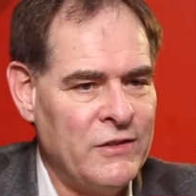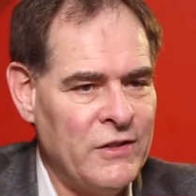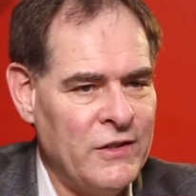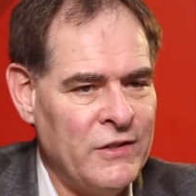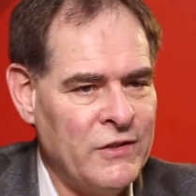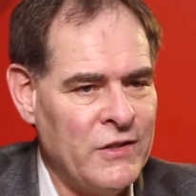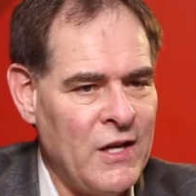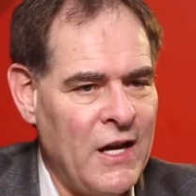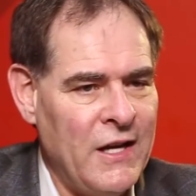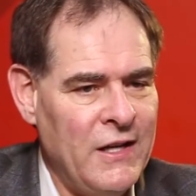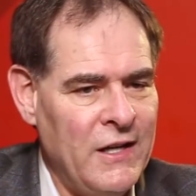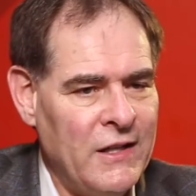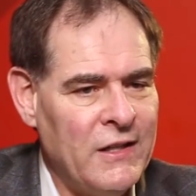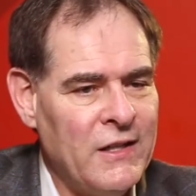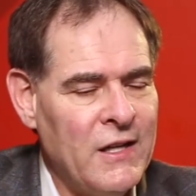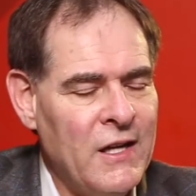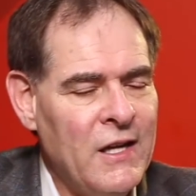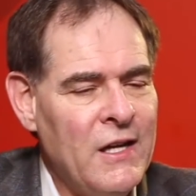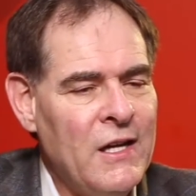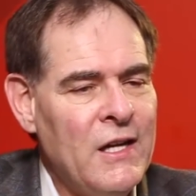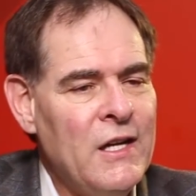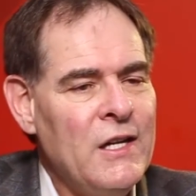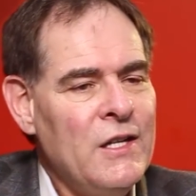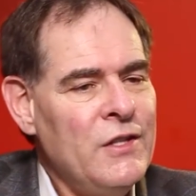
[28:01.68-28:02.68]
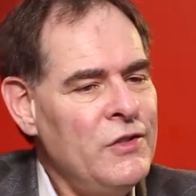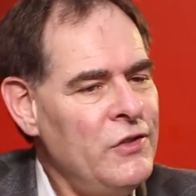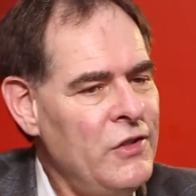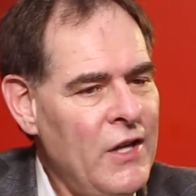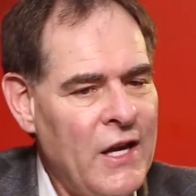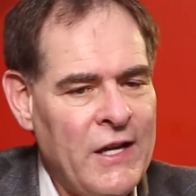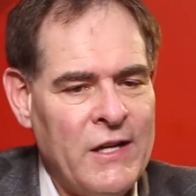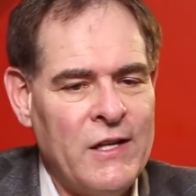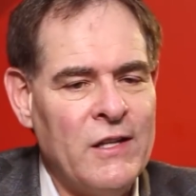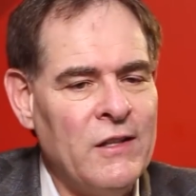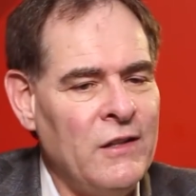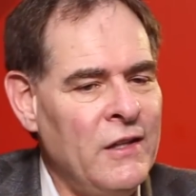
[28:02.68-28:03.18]
exciting.
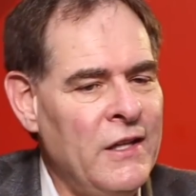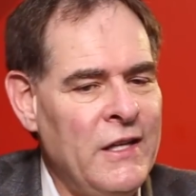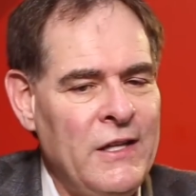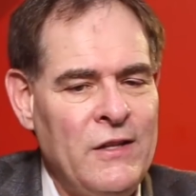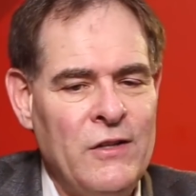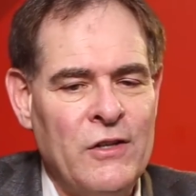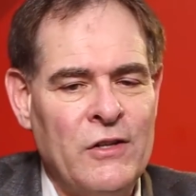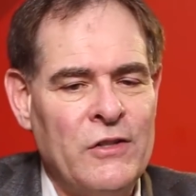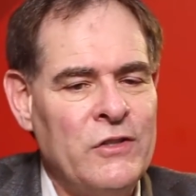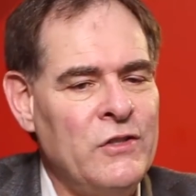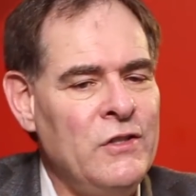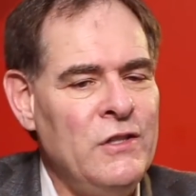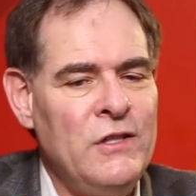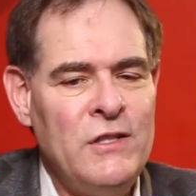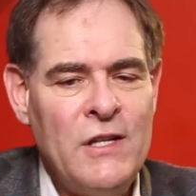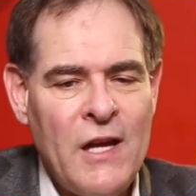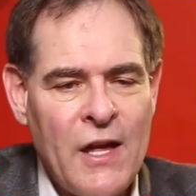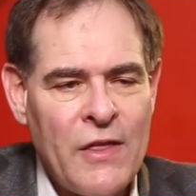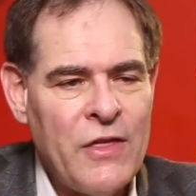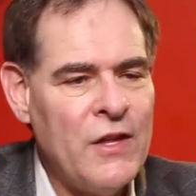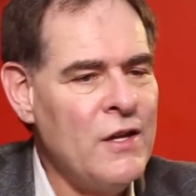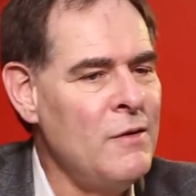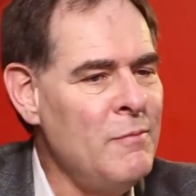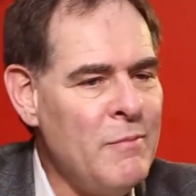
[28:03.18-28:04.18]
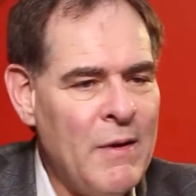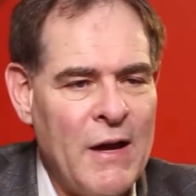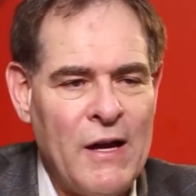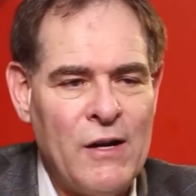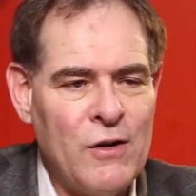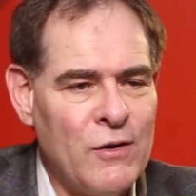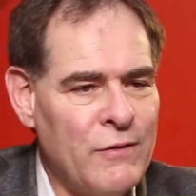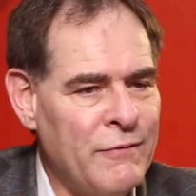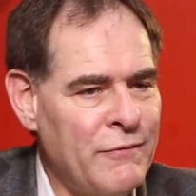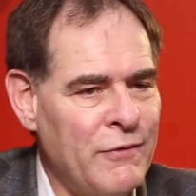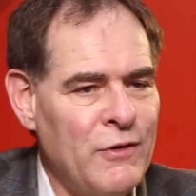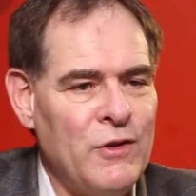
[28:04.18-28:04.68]
Secondly, there's nothing
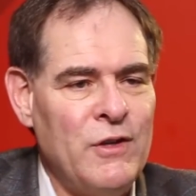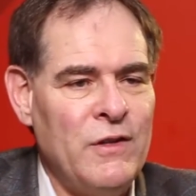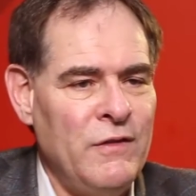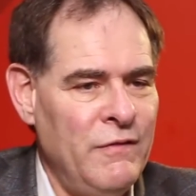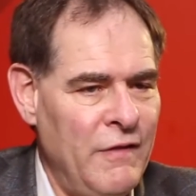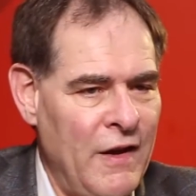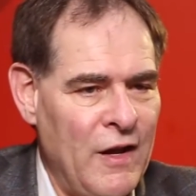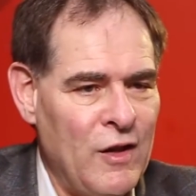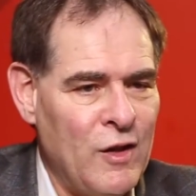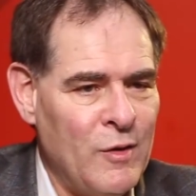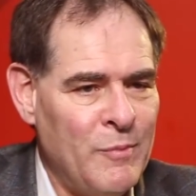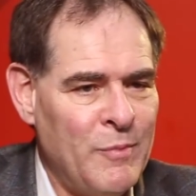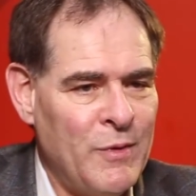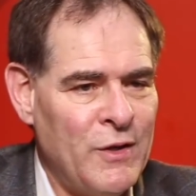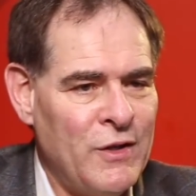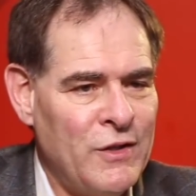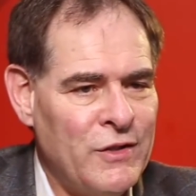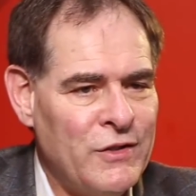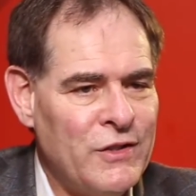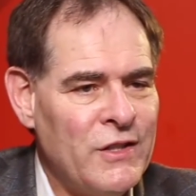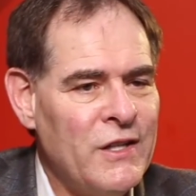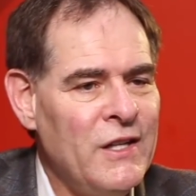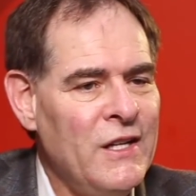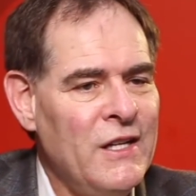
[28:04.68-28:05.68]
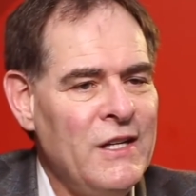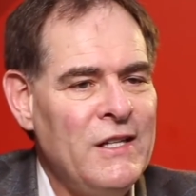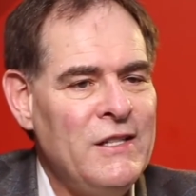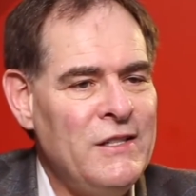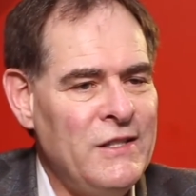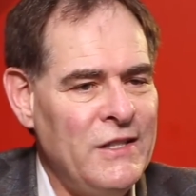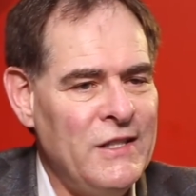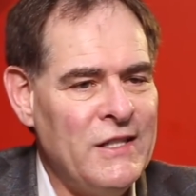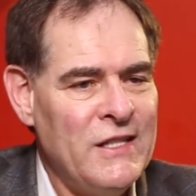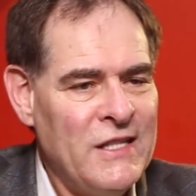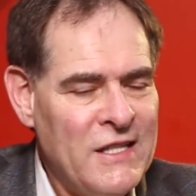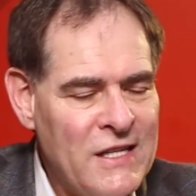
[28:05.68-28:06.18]
better for developers
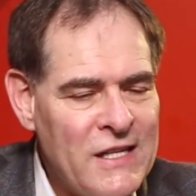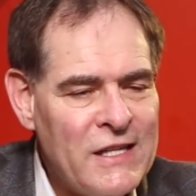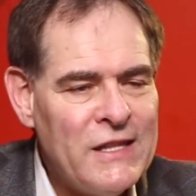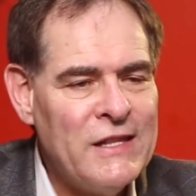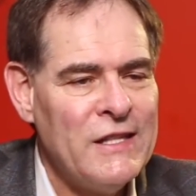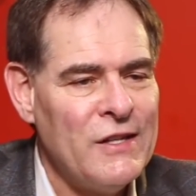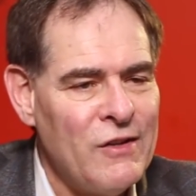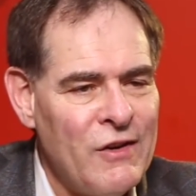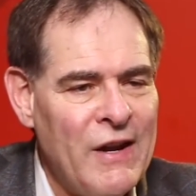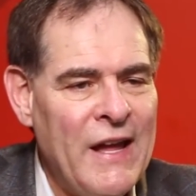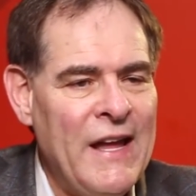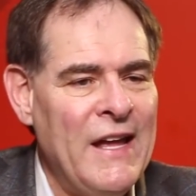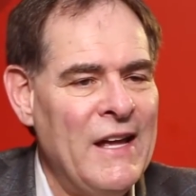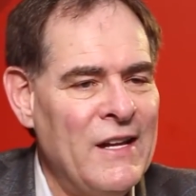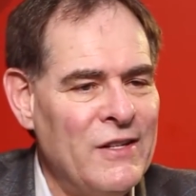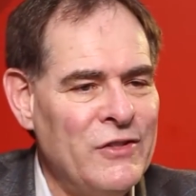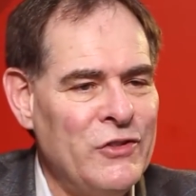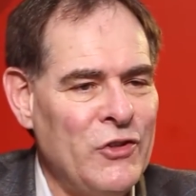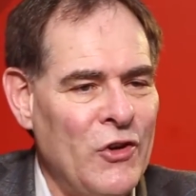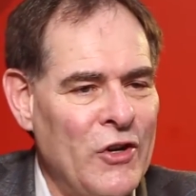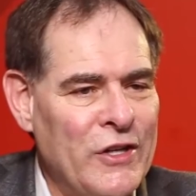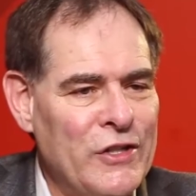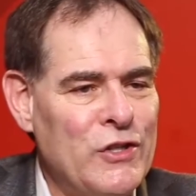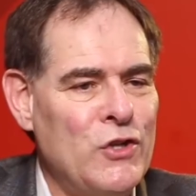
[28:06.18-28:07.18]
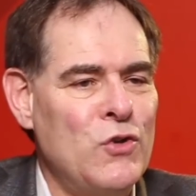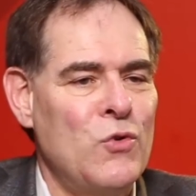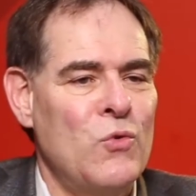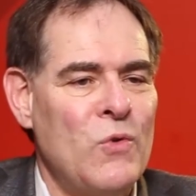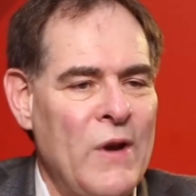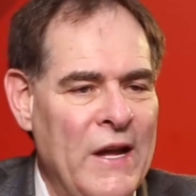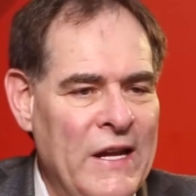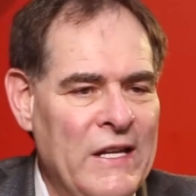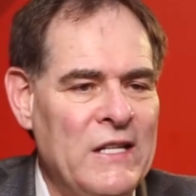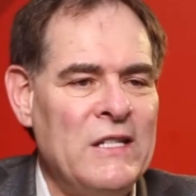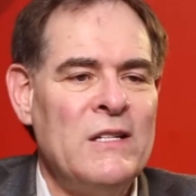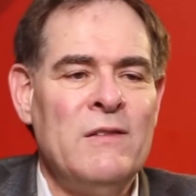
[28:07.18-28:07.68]
to get their hands on
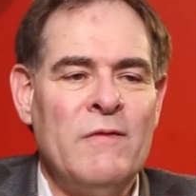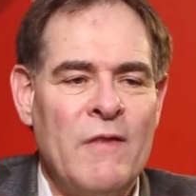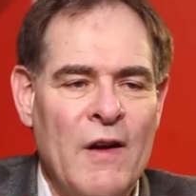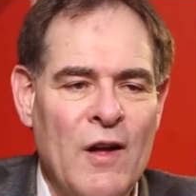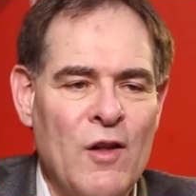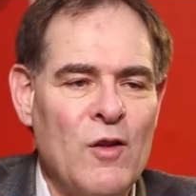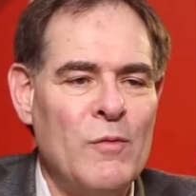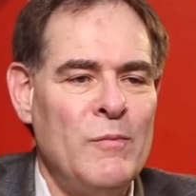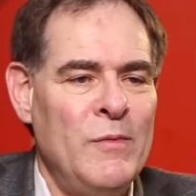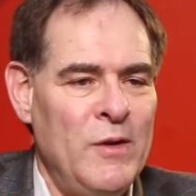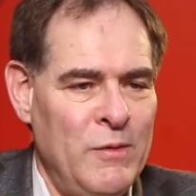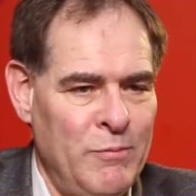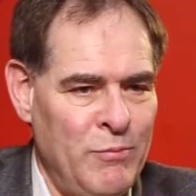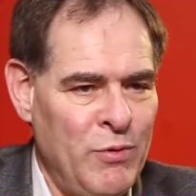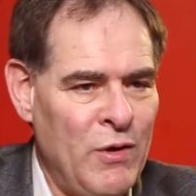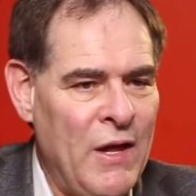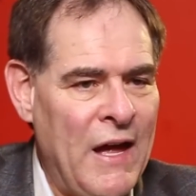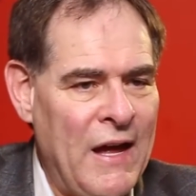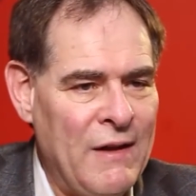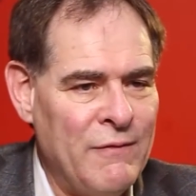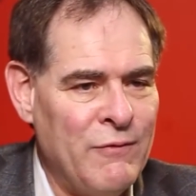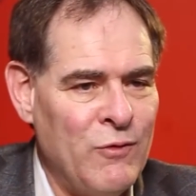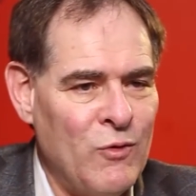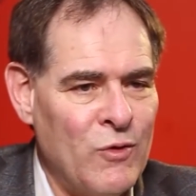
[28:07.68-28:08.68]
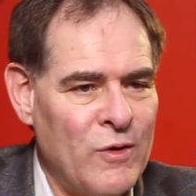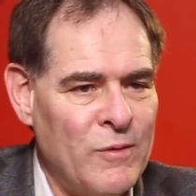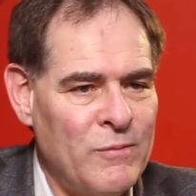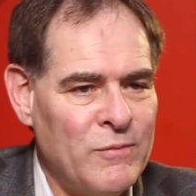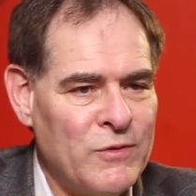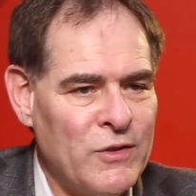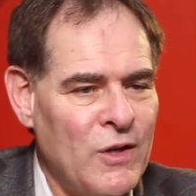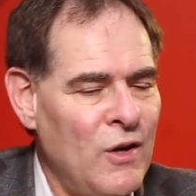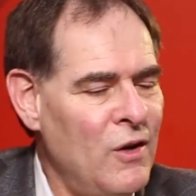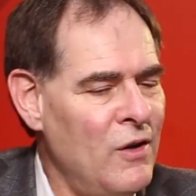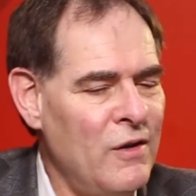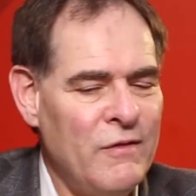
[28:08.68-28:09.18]
great development
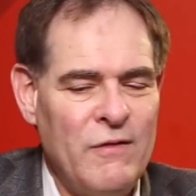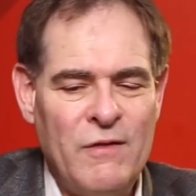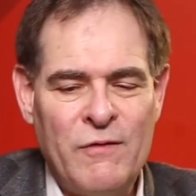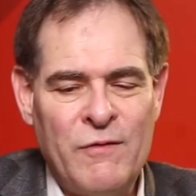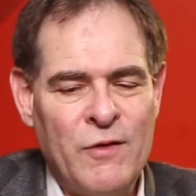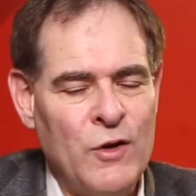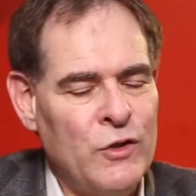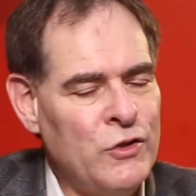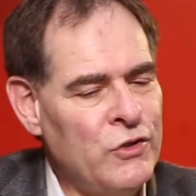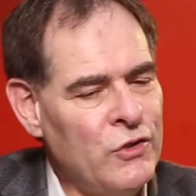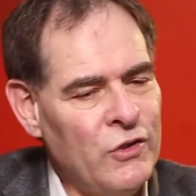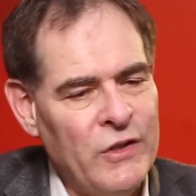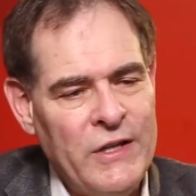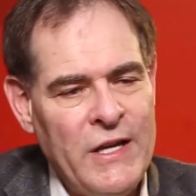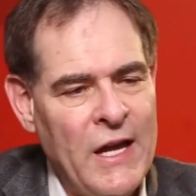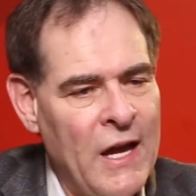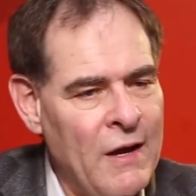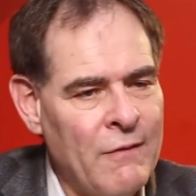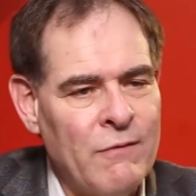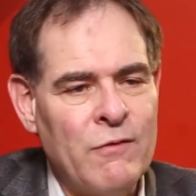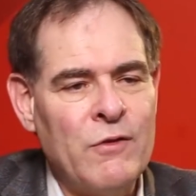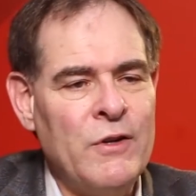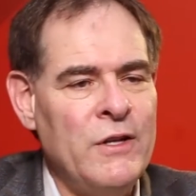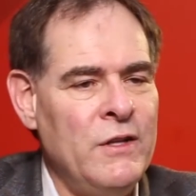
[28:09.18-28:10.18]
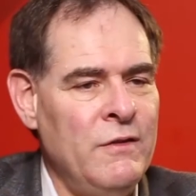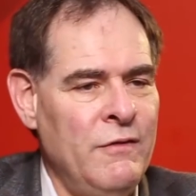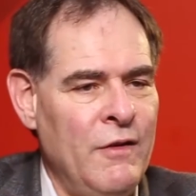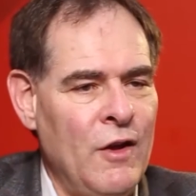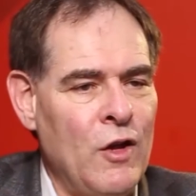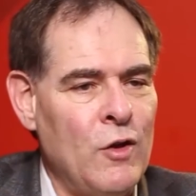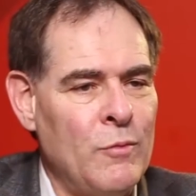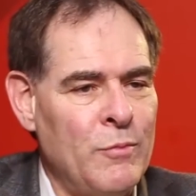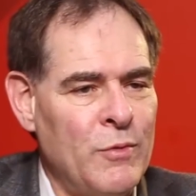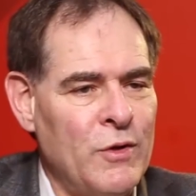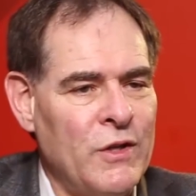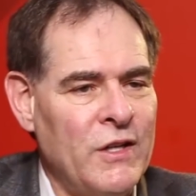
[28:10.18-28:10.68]
platforms. Virtually every
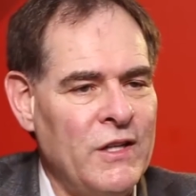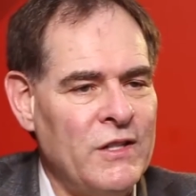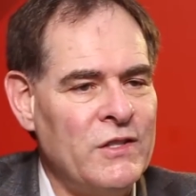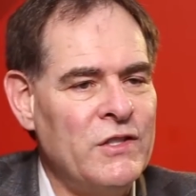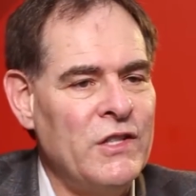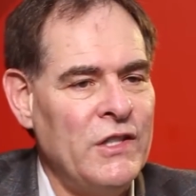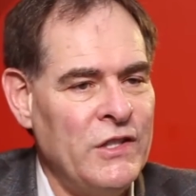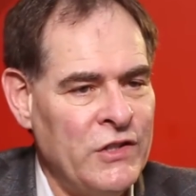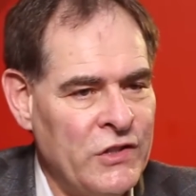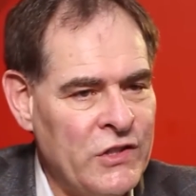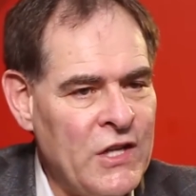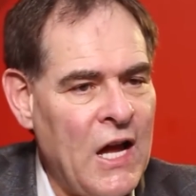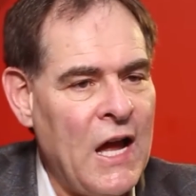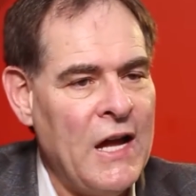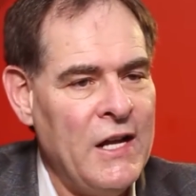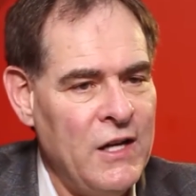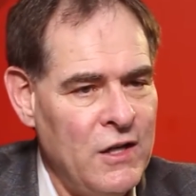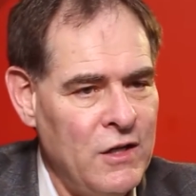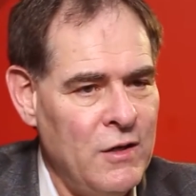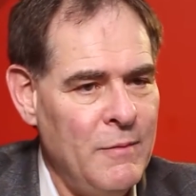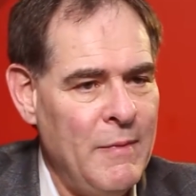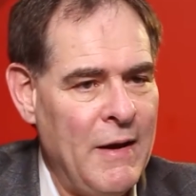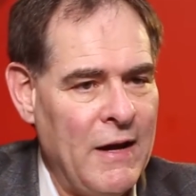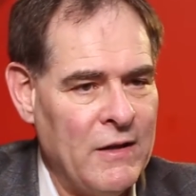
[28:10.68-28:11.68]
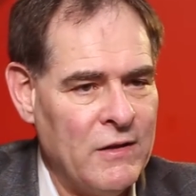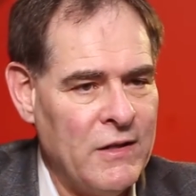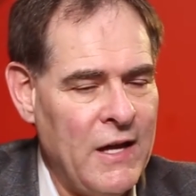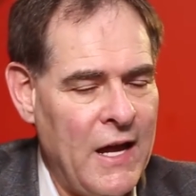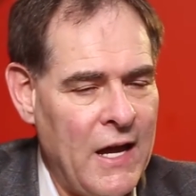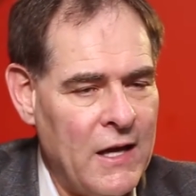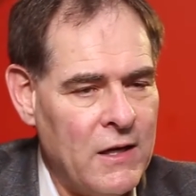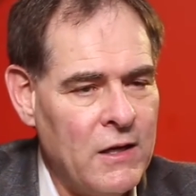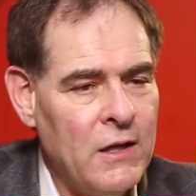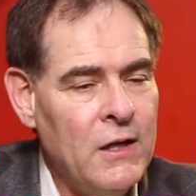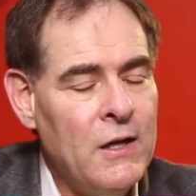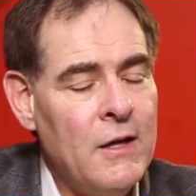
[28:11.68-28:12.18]
developer gets excited about
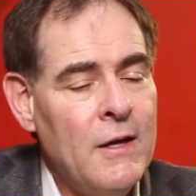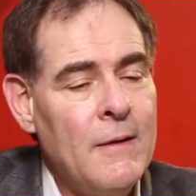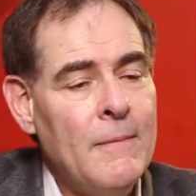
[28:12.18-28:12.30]
that.